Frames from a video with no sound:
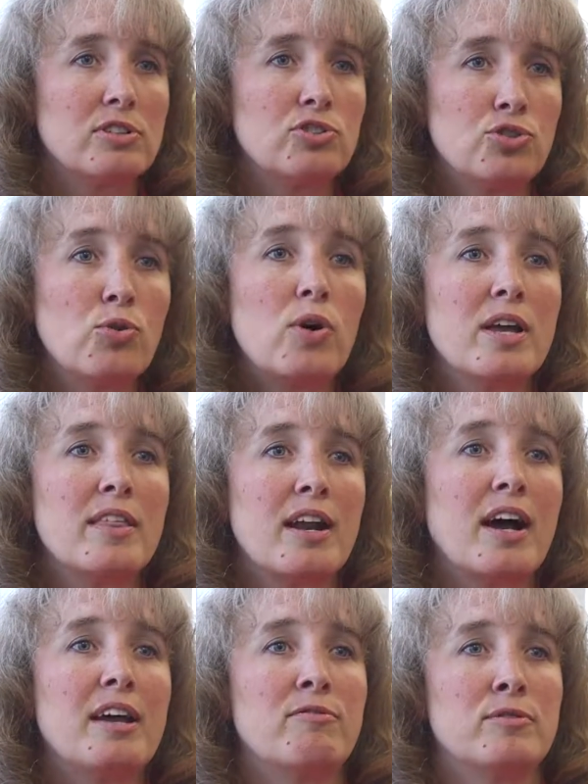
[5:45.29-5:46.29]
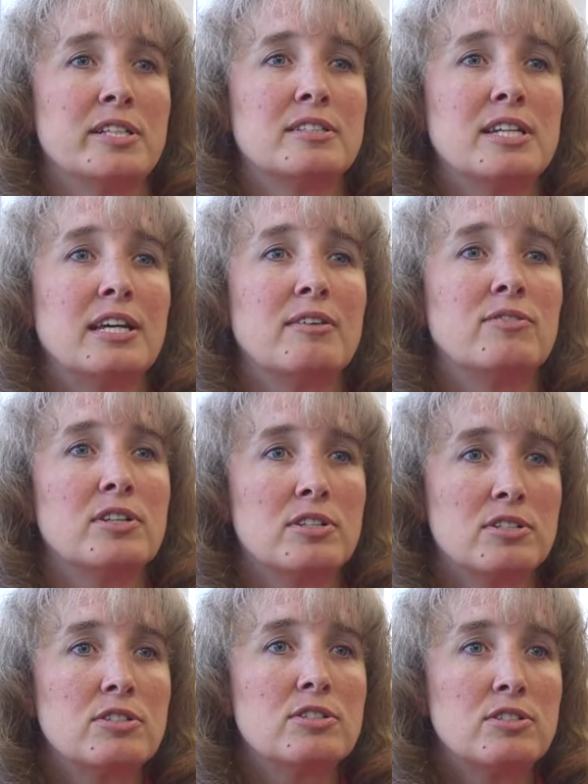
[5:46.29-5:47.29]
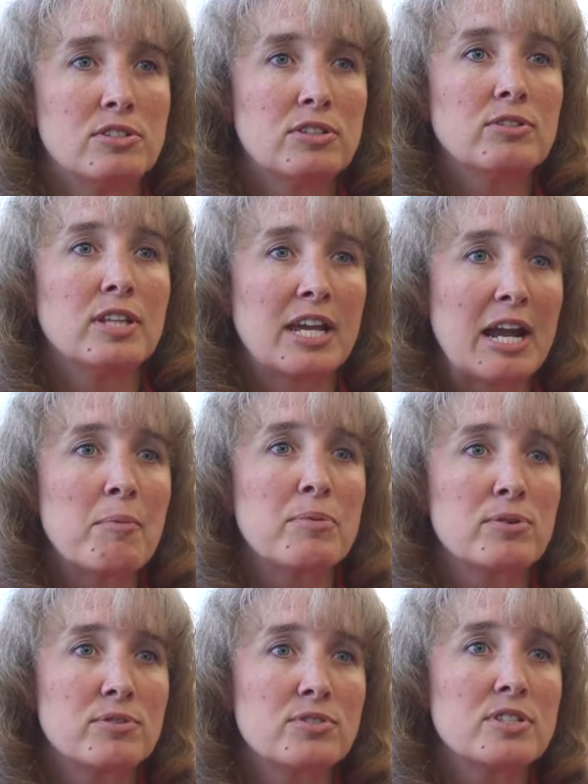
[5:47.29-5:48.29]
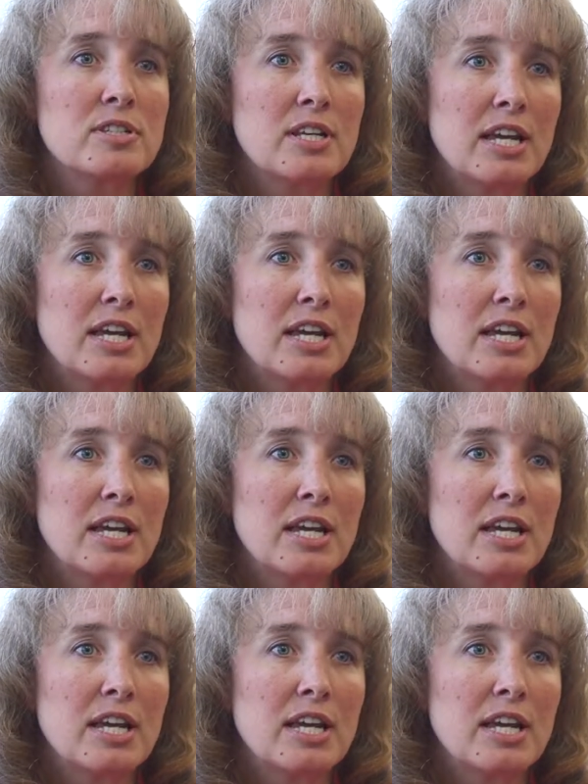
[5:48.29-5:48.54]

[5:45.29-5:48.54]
joy that I've received to the campers